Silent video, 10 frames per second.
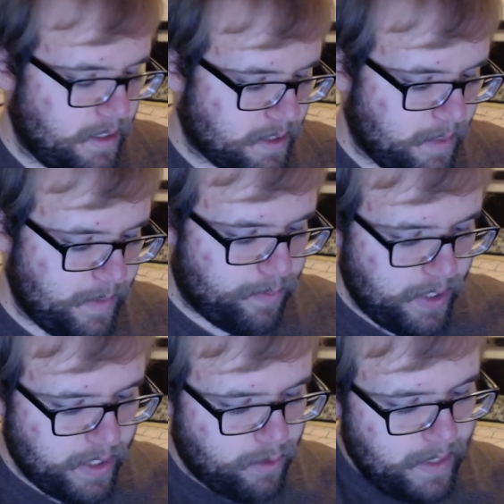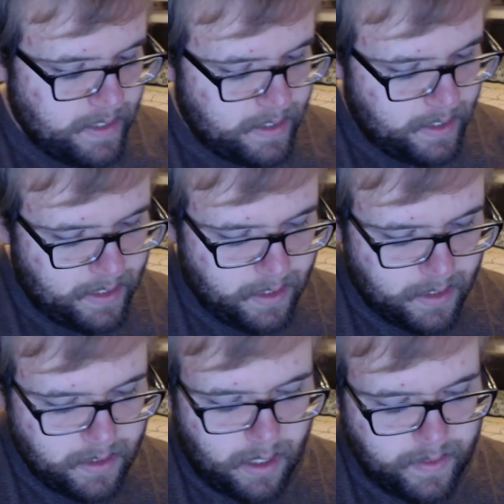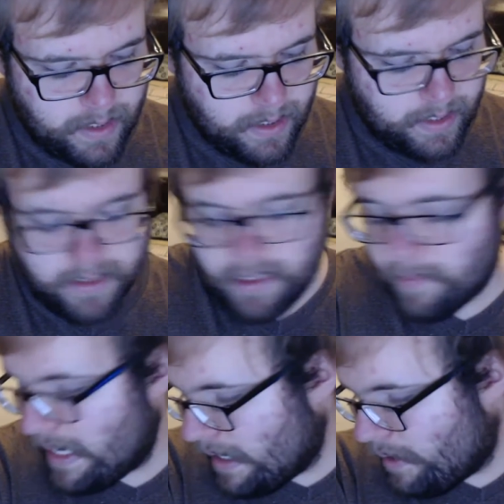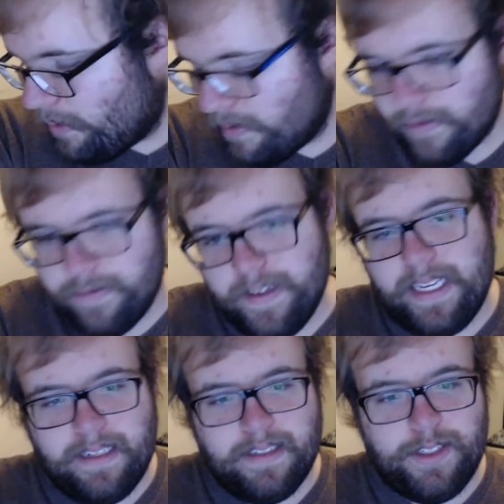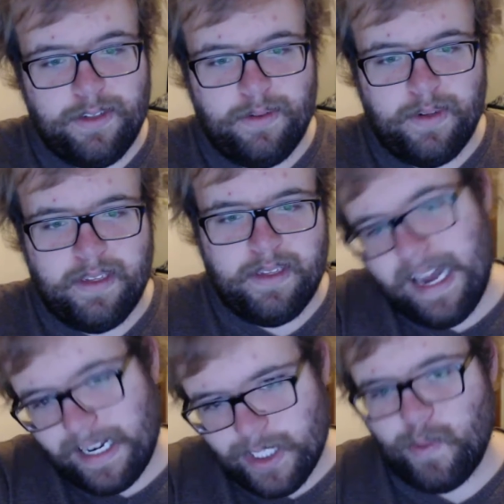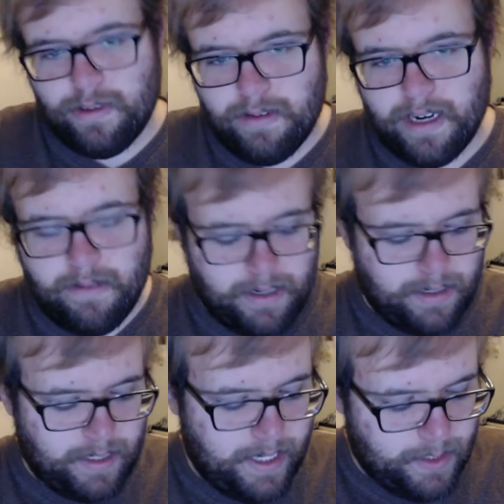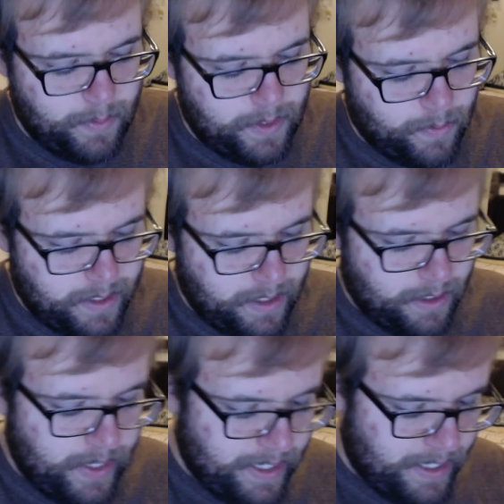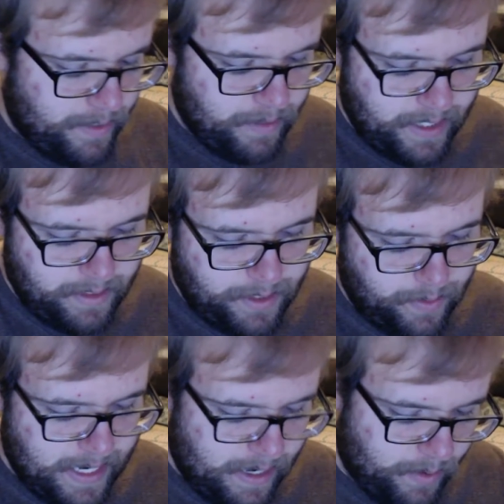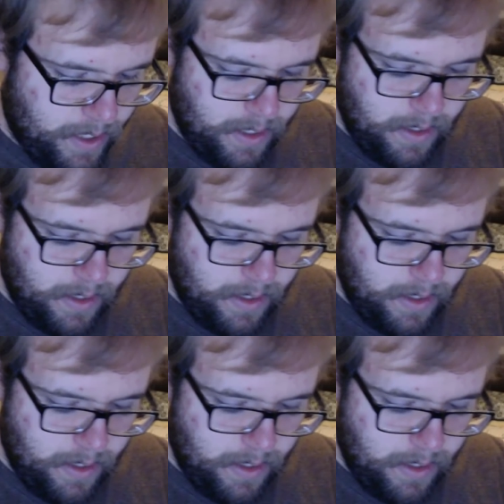It's going to be pretty great. It does obviously somehow fit into the actual truck rocker case, which we're going to go ahead and get right into now.